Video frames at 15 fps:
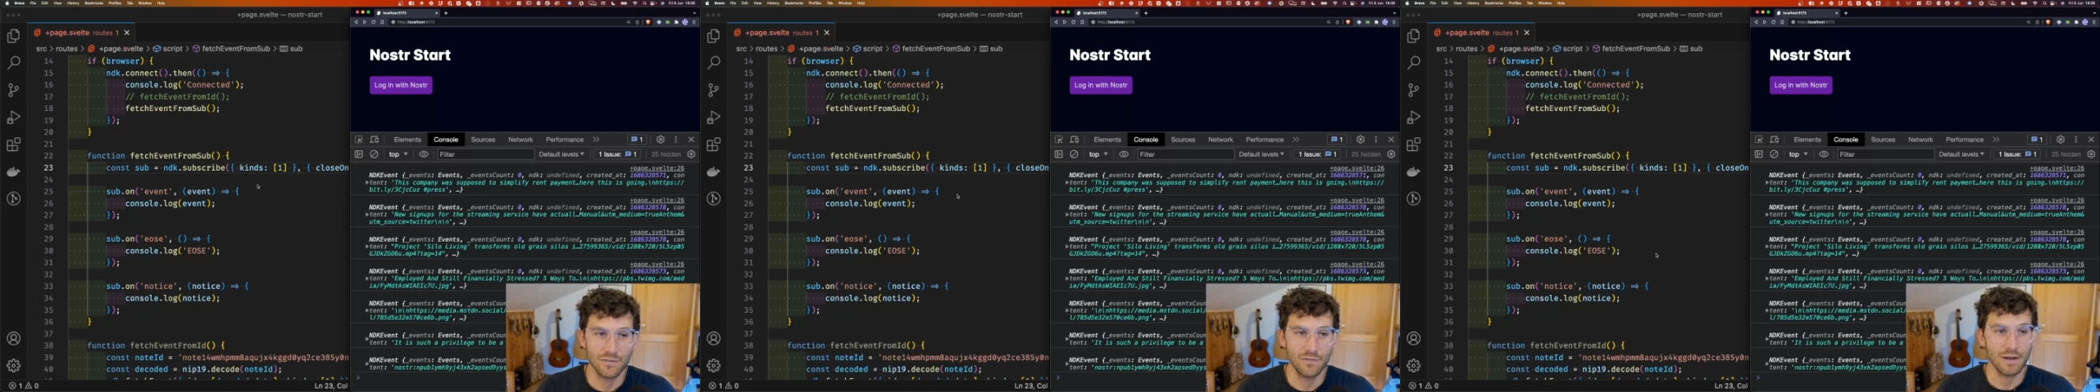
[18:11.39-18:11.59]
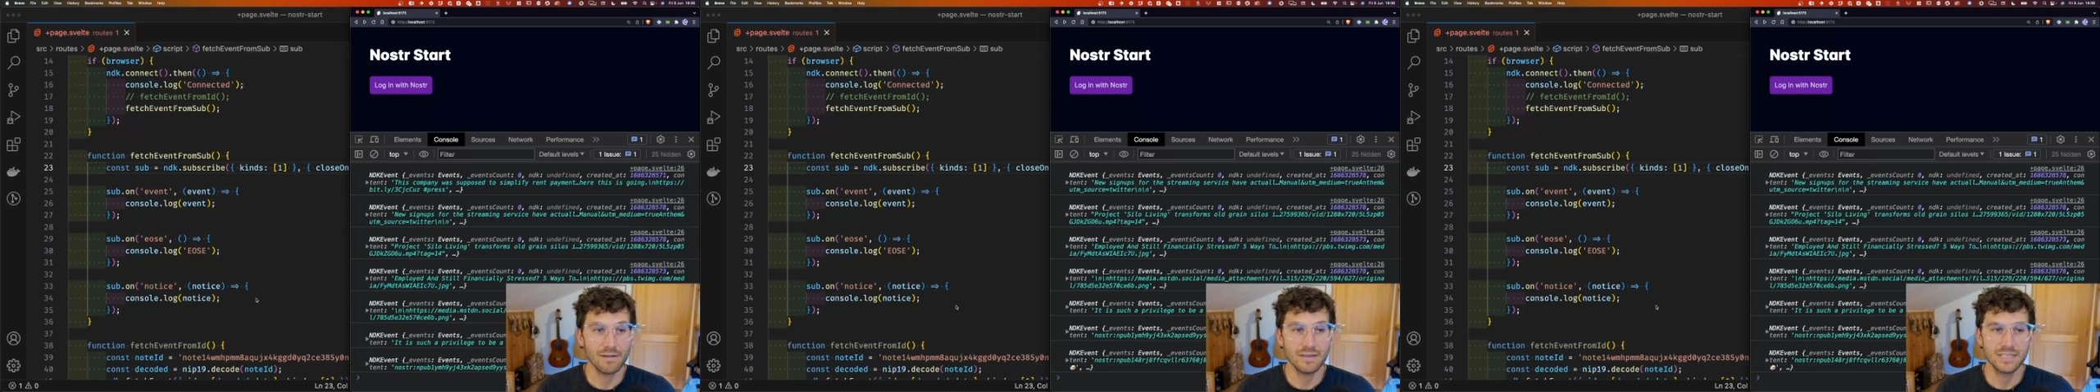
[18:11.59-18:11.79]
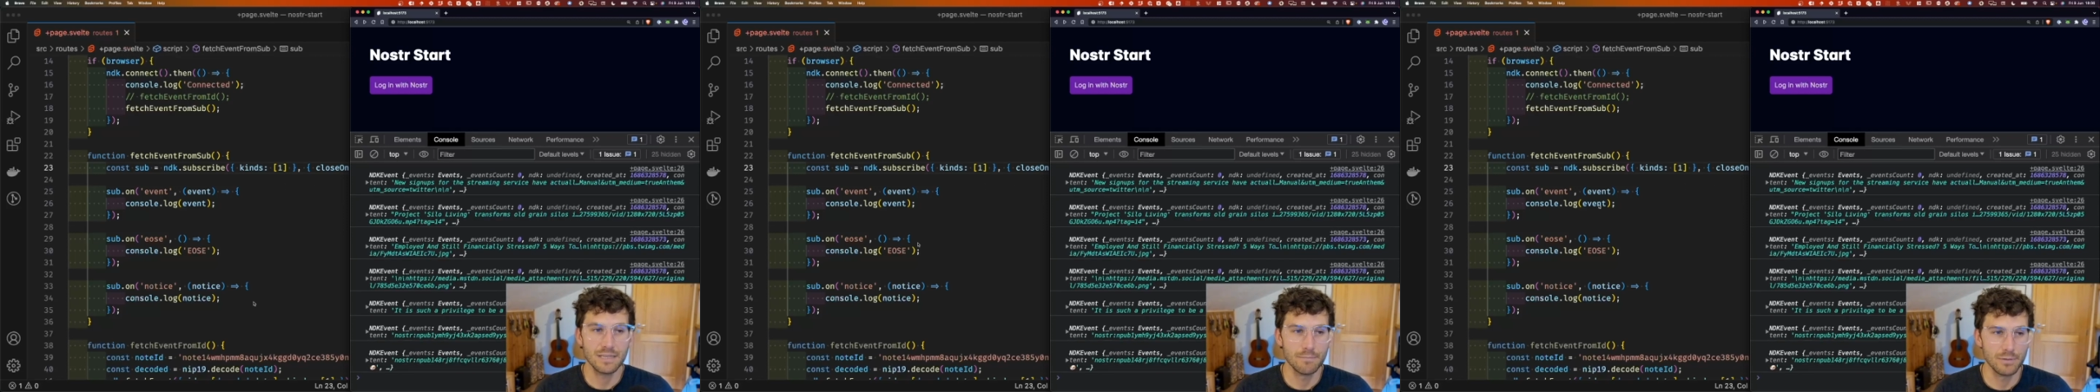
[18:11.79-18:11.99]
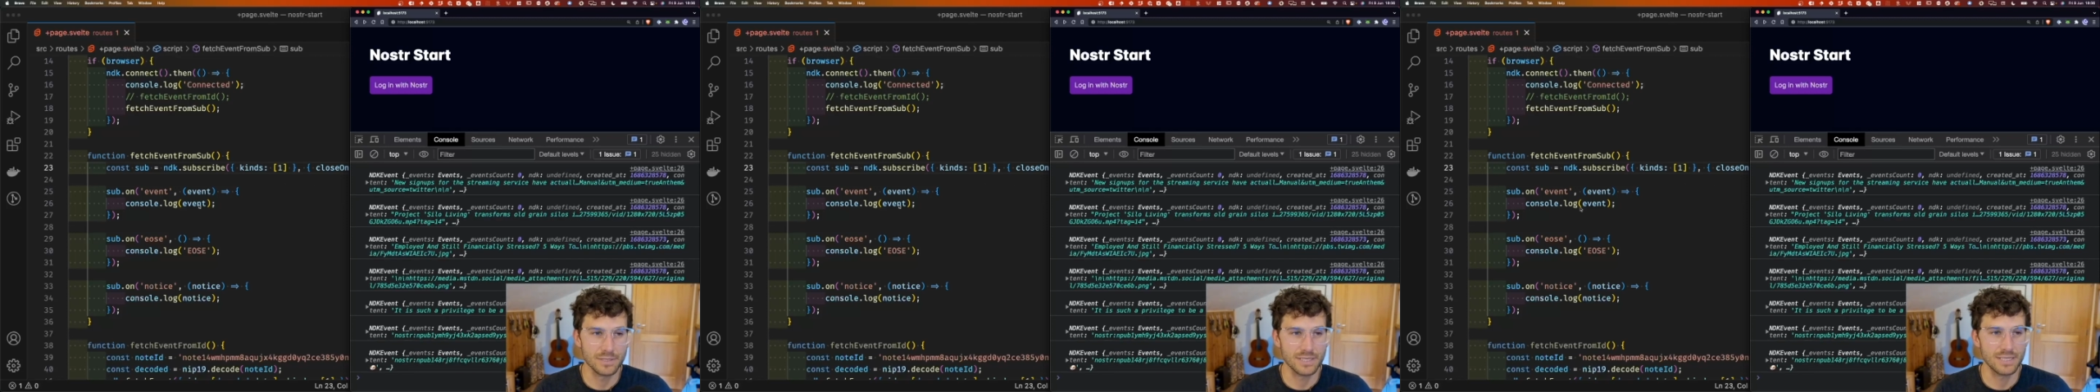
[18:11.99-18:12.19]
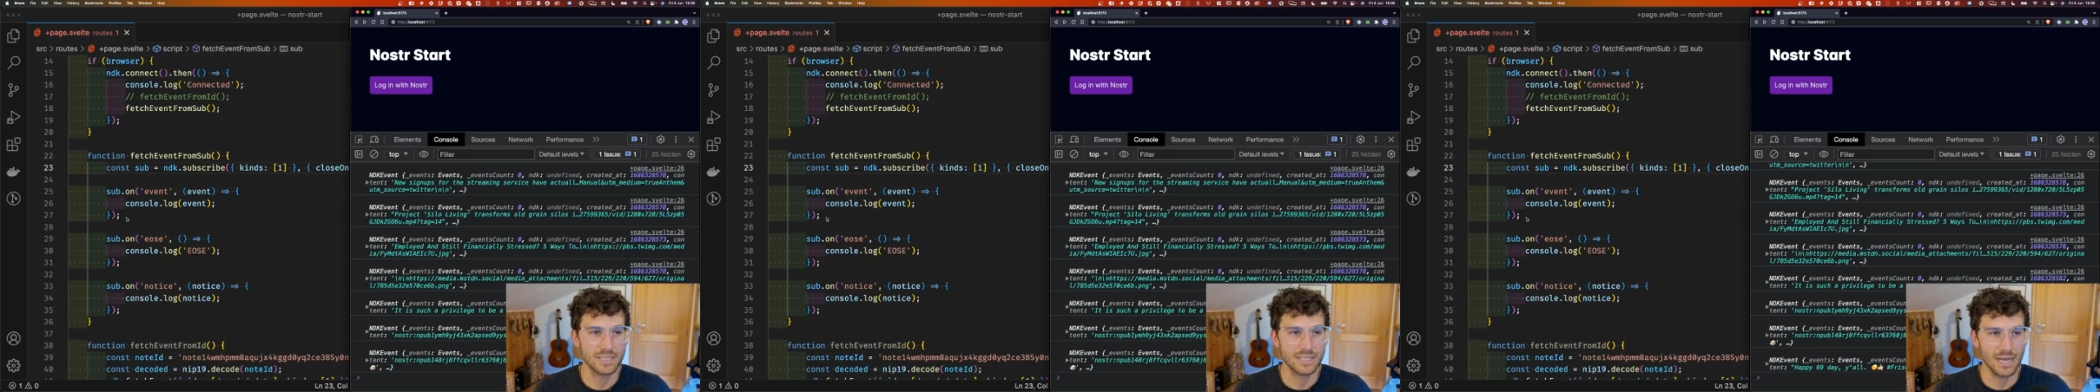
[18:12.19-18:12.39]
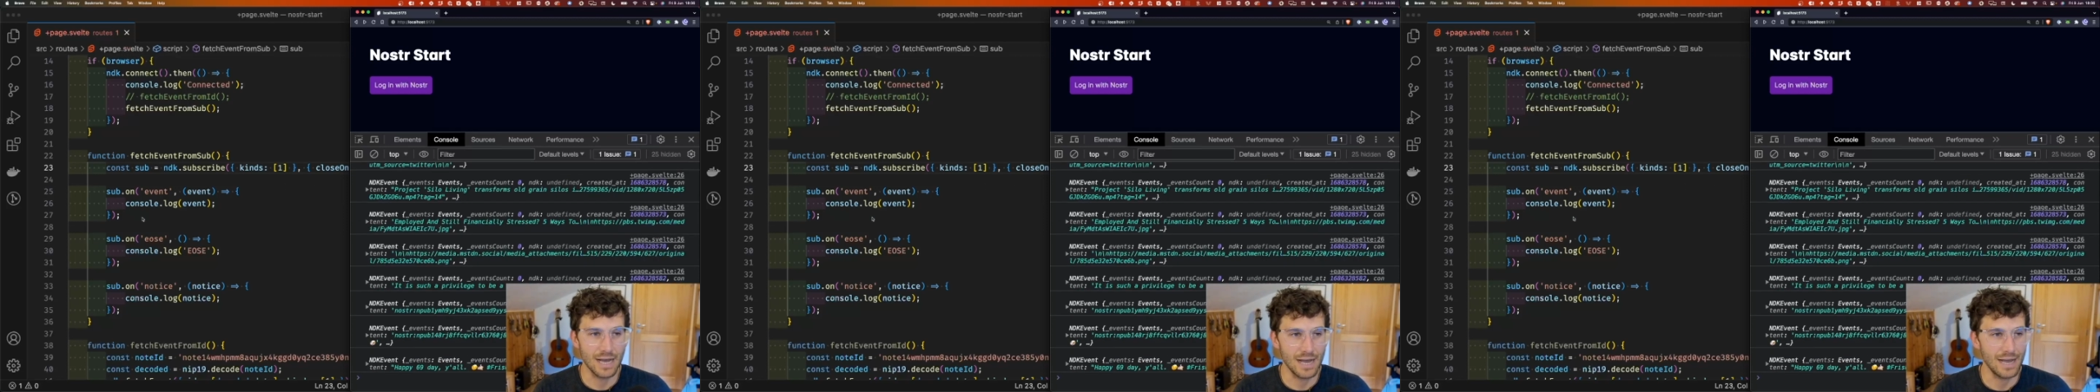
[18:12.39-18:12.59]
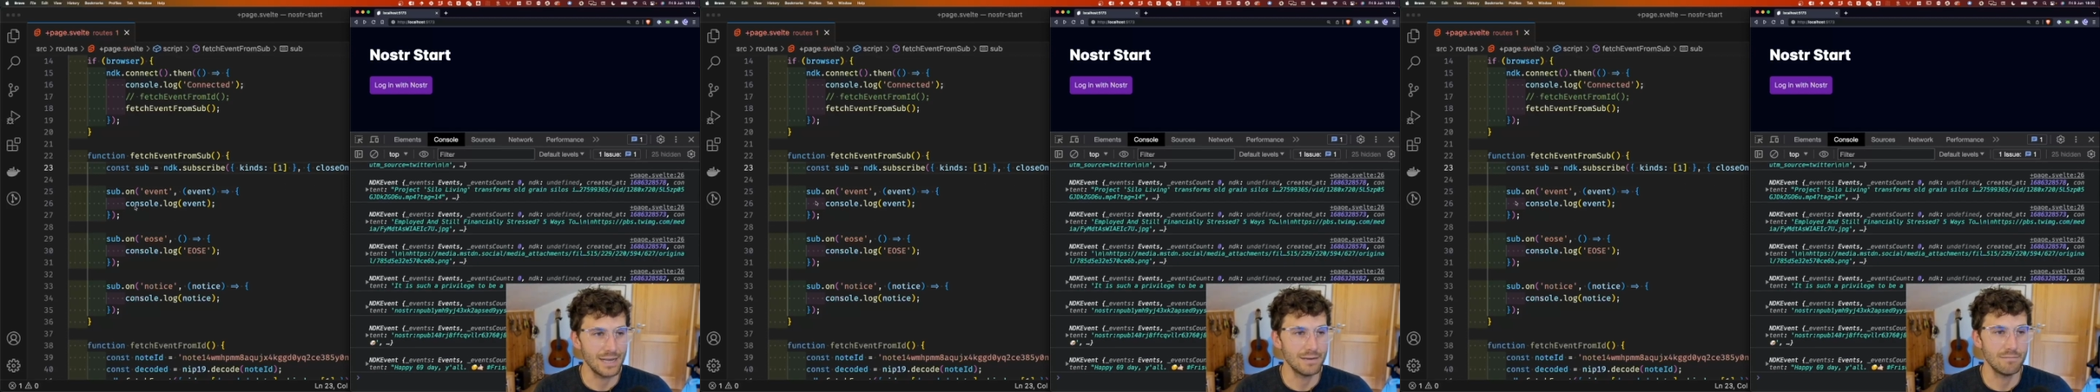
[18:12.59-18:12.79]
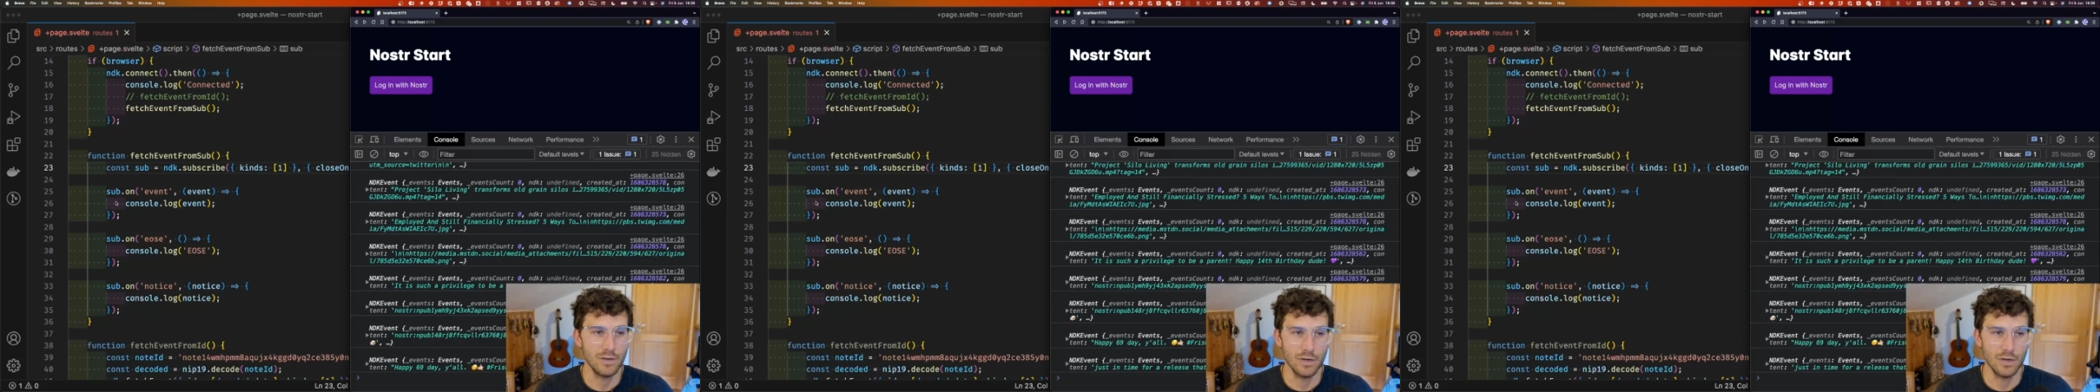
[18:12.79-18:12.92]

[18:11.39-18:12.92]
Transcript: very simple to decide,